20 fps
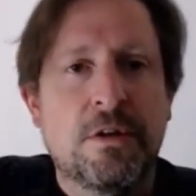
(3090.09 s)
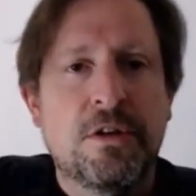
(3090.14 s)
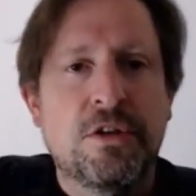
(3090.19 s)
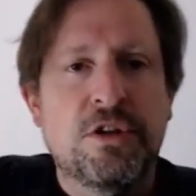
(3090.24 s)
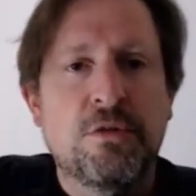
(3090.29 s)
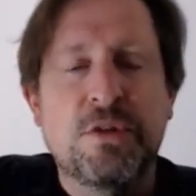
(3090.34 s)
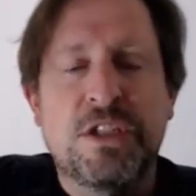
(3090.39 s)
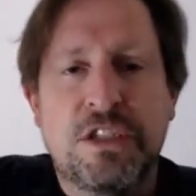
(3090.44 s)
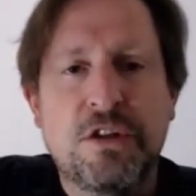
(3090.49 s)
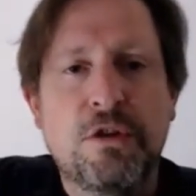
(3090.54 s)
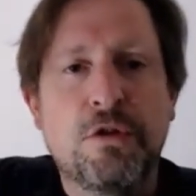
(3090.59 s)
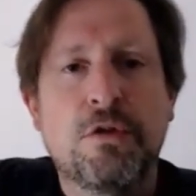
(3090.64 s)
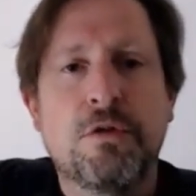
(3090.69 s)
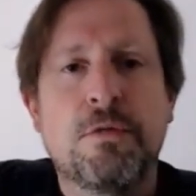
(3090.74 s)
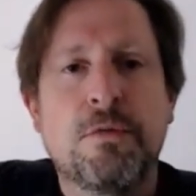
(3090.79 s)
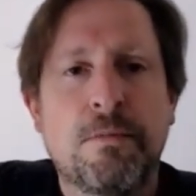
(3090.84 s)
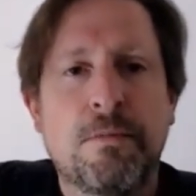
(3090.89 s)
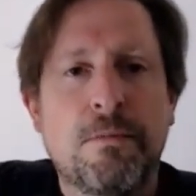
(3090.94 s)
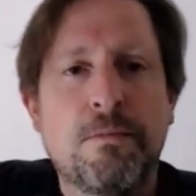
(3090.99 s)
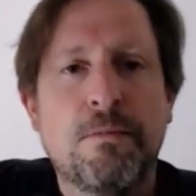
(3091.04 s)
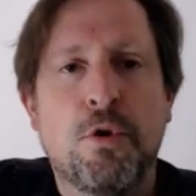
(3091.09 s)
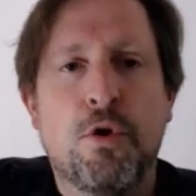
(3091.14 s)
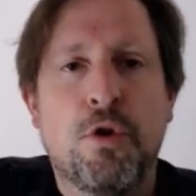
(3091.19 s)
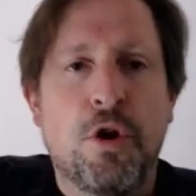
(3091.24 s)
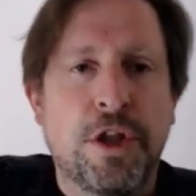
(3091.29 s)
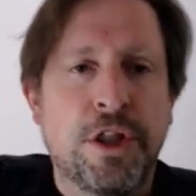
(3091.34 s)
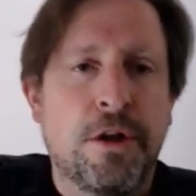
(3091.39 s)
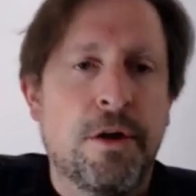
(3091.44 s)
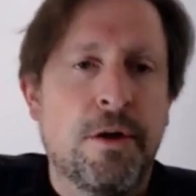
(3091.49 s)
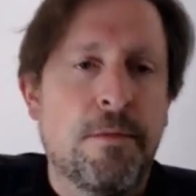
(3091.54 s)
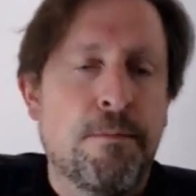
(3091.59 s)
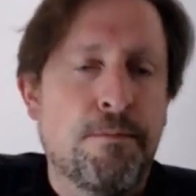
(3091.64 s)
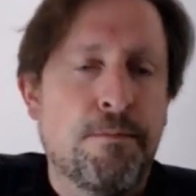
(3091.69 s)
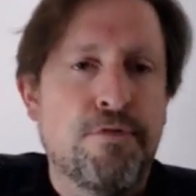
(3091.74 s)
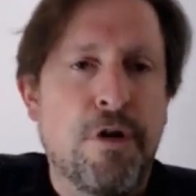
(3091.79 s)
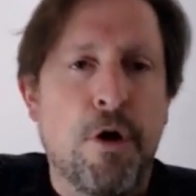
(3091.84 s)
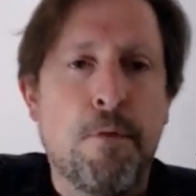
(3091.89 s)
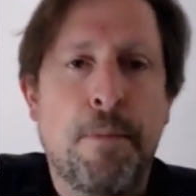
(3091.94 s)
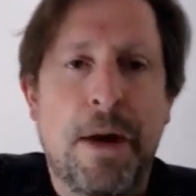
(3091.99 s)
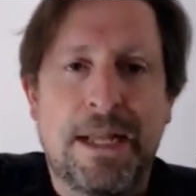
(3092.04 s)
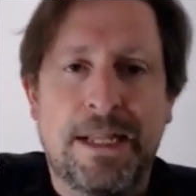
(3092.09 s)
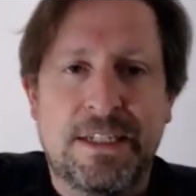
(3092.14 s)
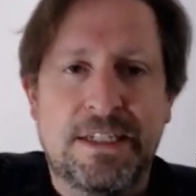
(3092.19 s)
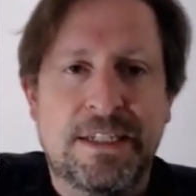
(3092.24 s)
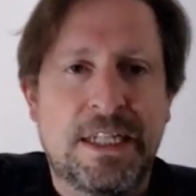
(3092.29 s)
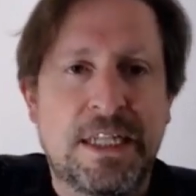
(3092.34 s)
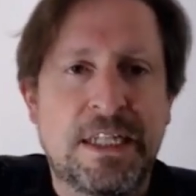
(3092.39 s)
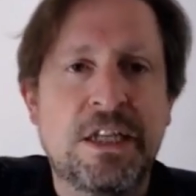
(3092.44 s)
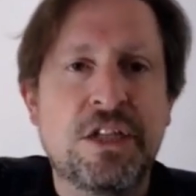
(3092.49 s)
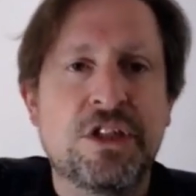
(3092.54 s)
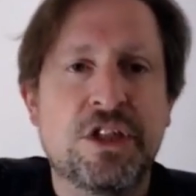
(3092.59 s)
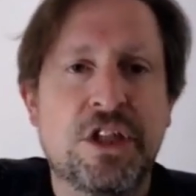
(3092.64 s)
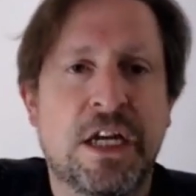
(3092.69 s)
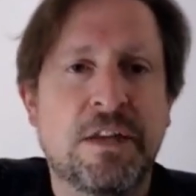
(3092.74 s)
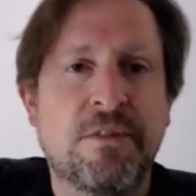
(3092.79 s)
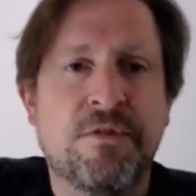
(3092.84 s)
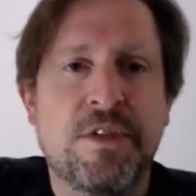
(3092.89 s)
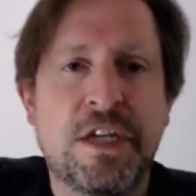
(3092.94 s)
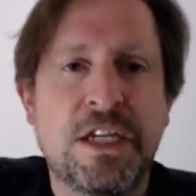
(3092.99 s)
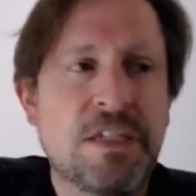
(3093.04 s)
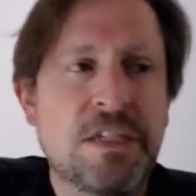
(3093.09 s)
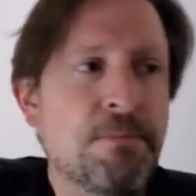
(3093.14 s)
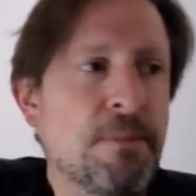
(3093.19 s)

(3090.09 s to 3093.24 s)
She was still more on the pro-Palestinian side of things,